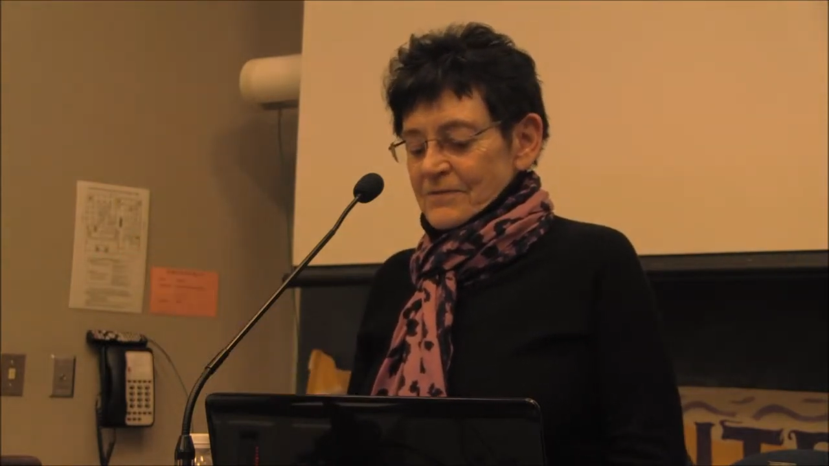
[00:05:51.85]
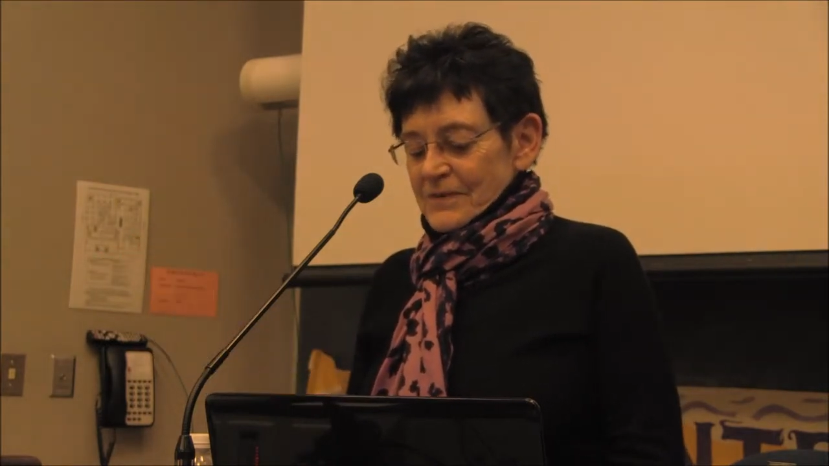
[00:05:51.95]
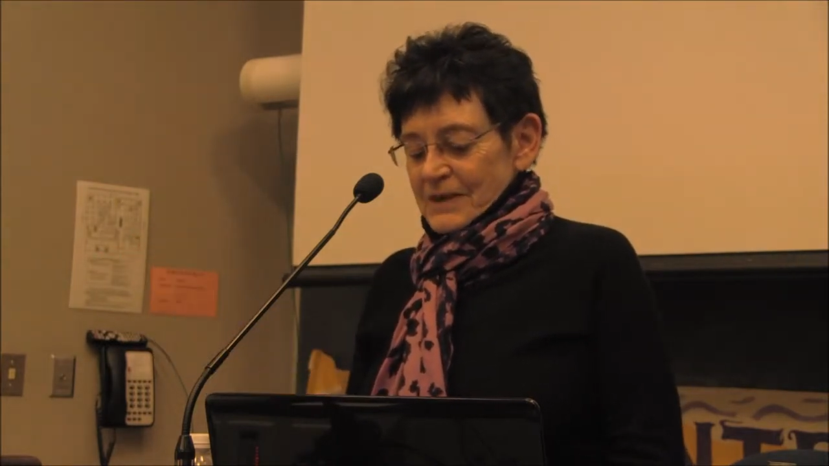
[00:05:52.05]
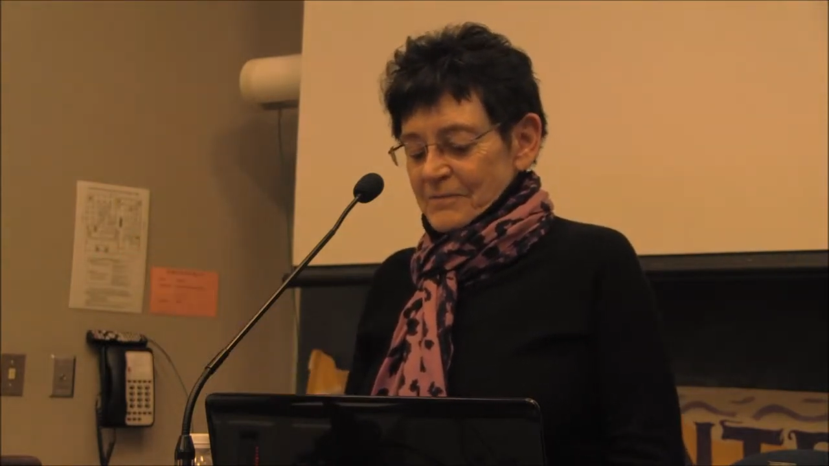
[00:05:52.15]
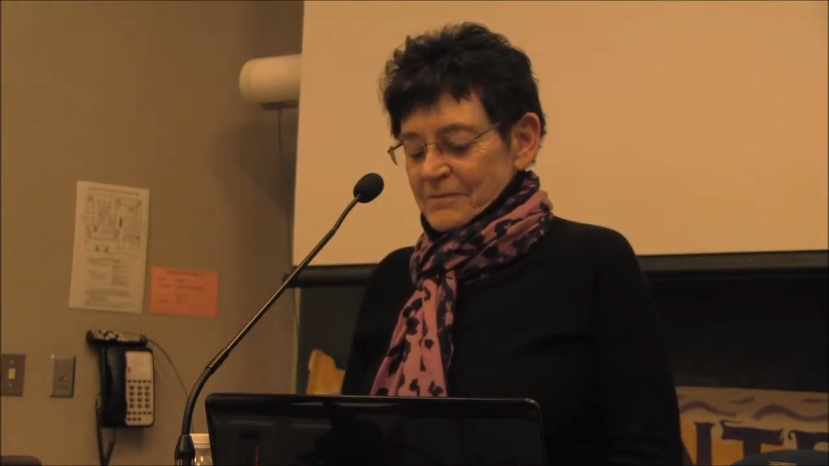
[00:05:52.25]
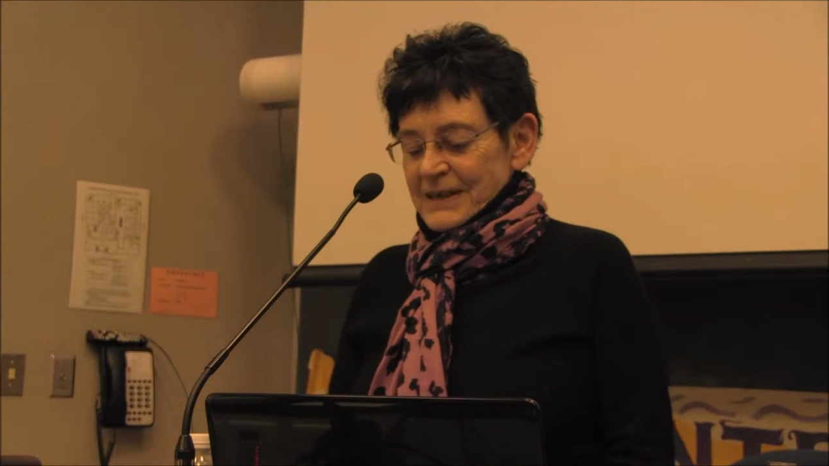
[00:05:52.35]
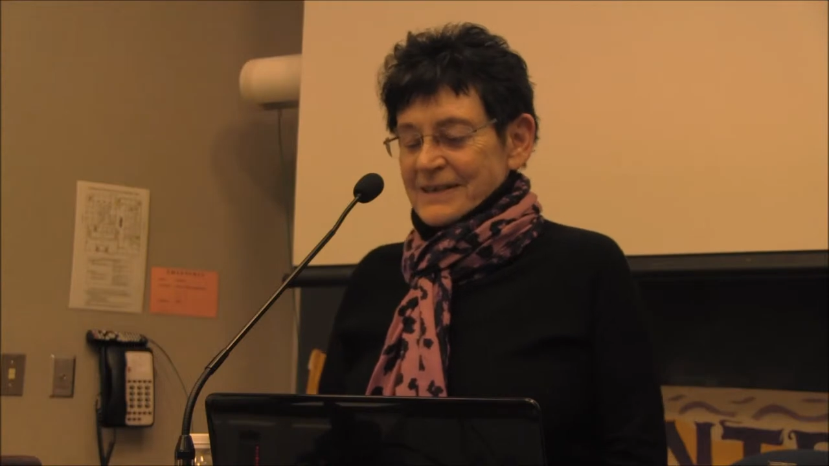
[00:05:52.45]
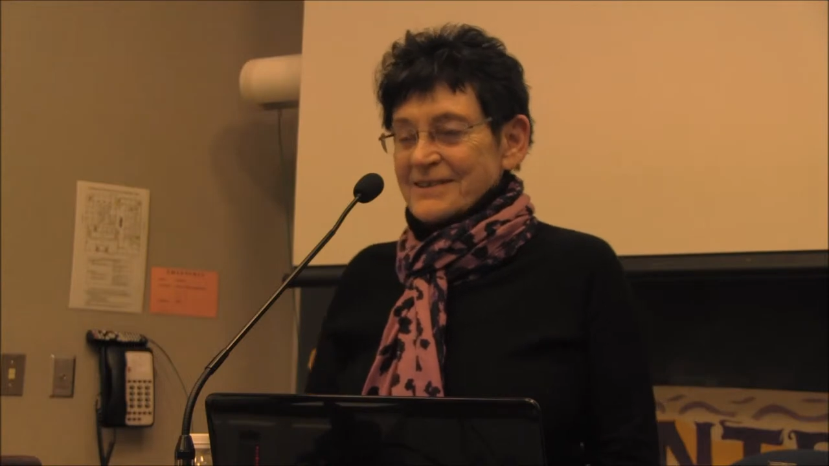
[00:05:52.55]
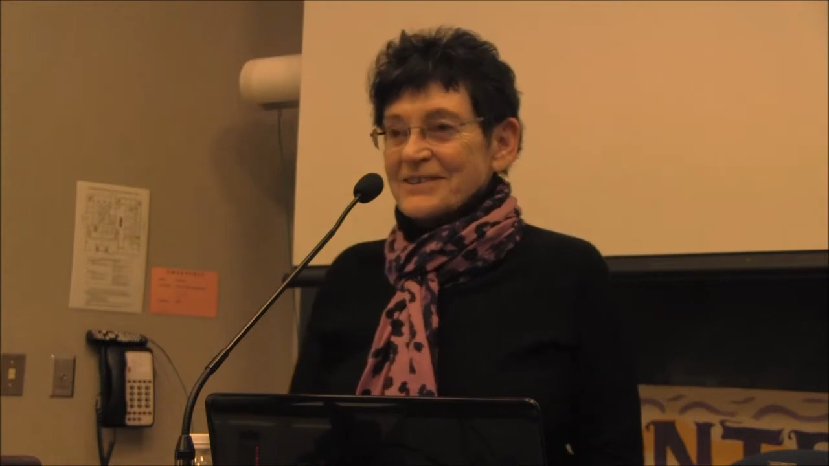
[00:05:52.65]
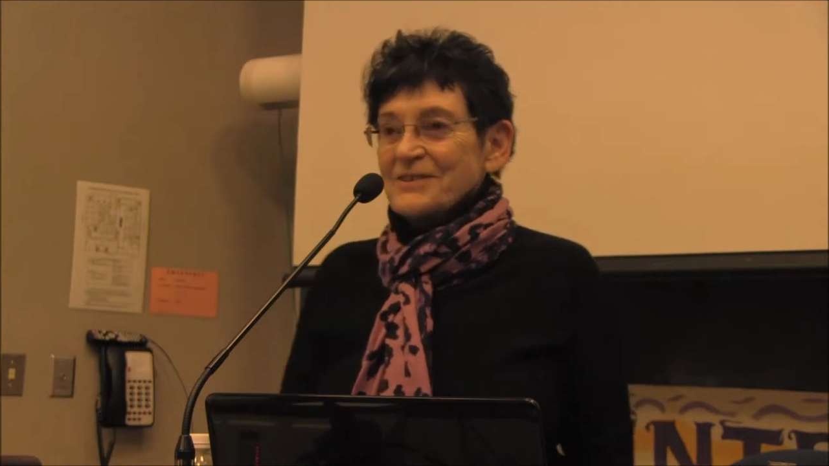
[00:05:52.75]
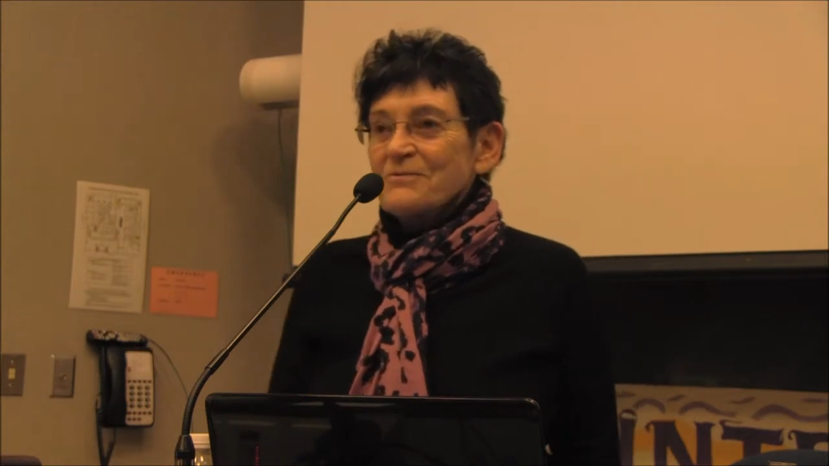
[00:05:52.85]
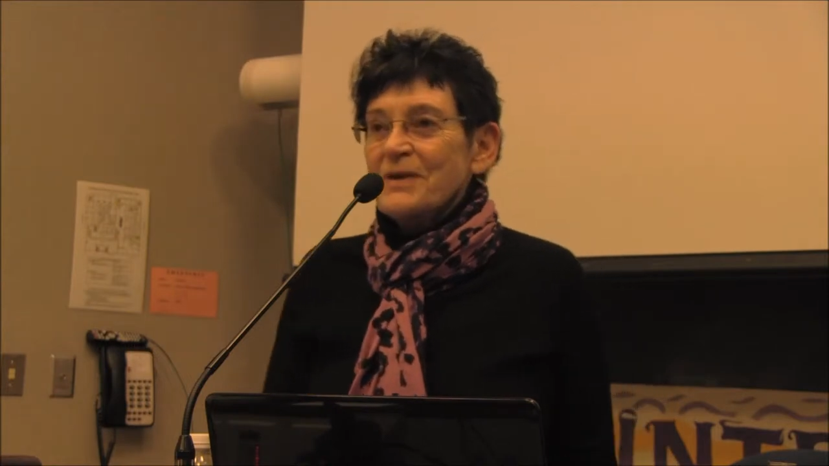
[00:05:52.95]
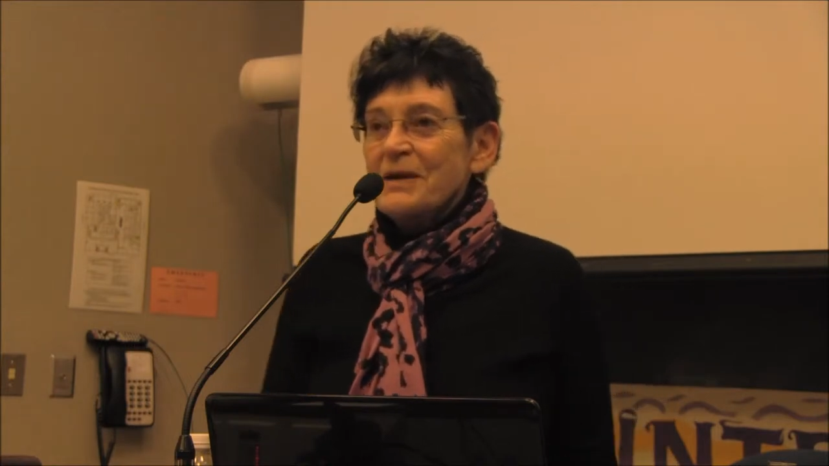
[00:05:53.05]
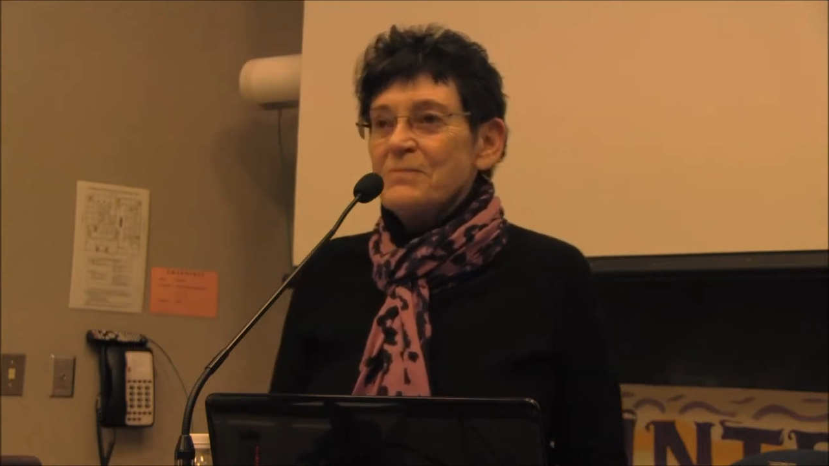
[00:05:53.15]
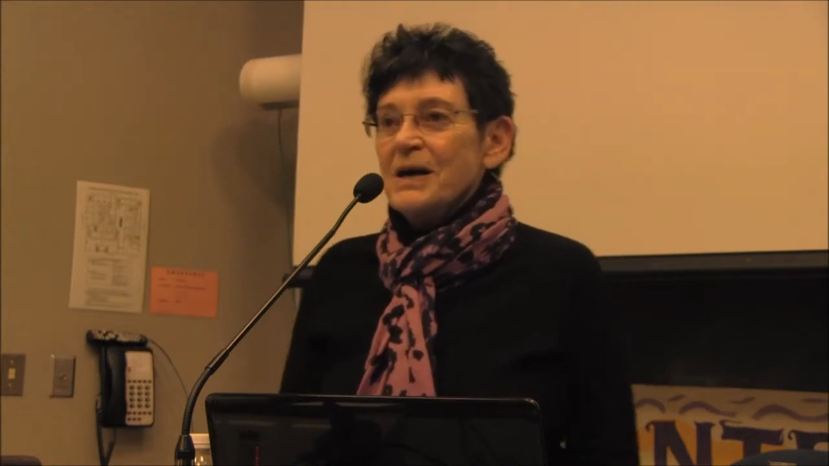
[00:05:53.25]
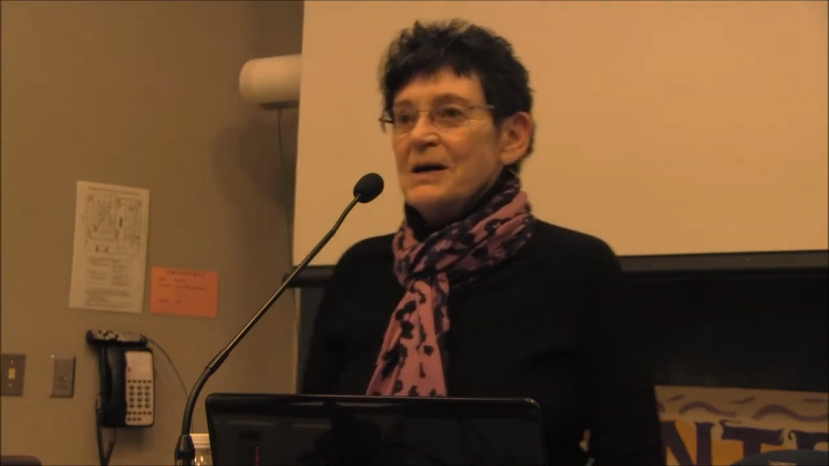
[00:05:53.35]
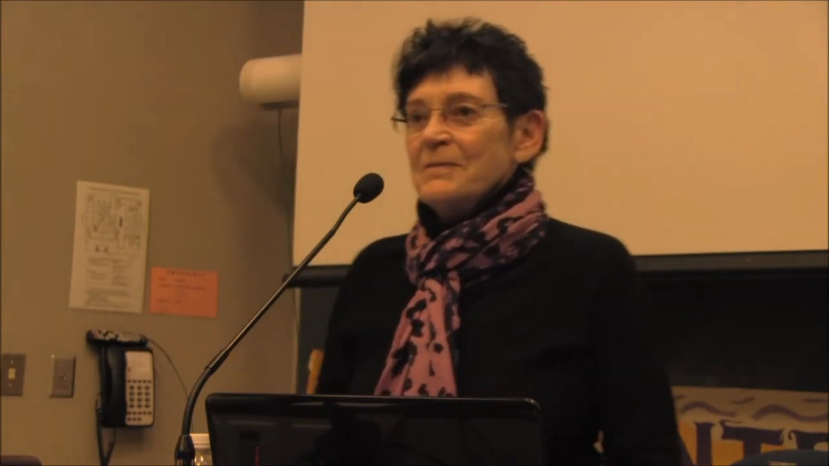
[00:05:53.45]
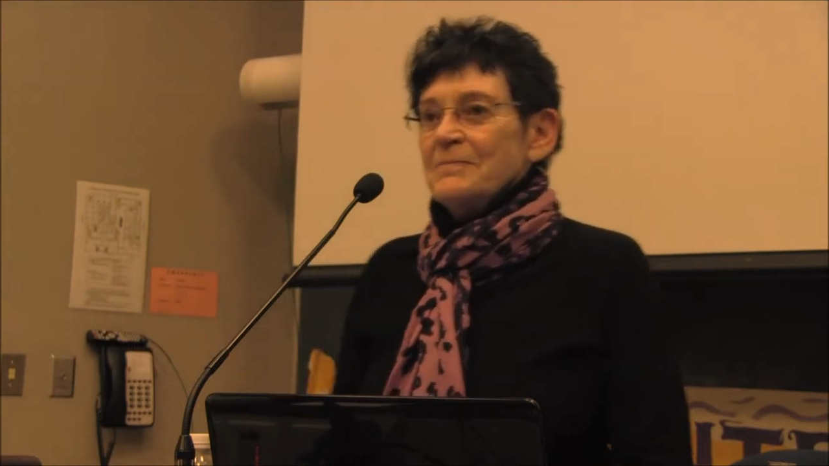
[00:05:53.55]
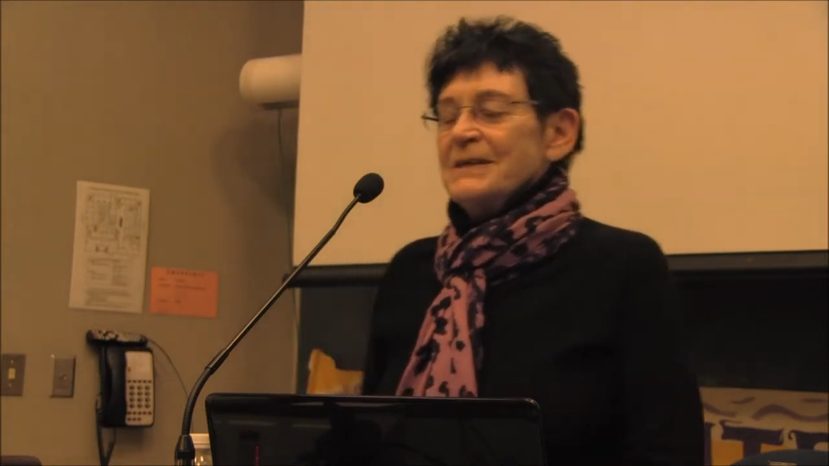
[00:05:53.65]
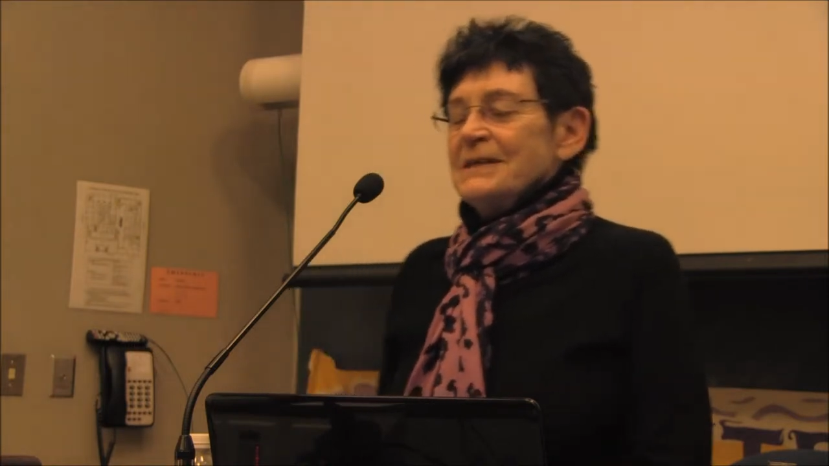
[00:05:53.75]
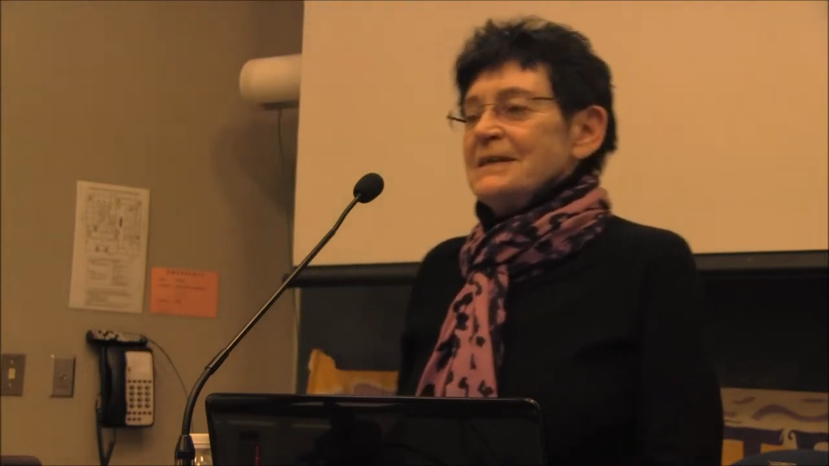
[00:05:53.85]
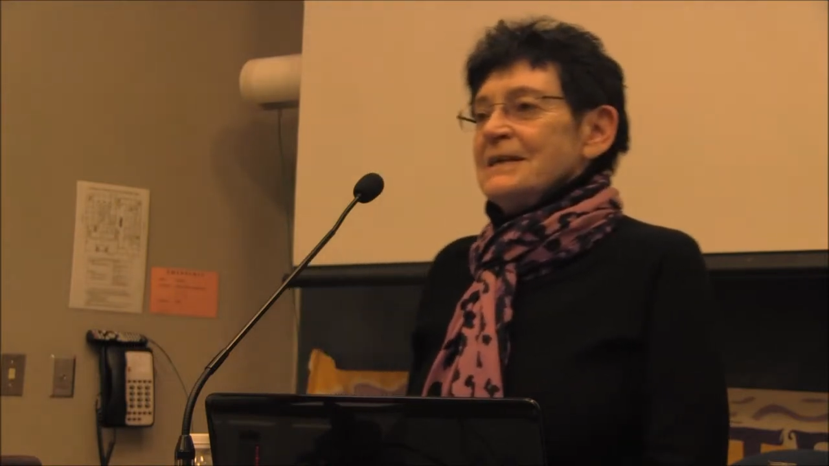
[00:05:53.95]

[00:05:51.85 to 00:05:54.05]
front of me here, Ray Bob,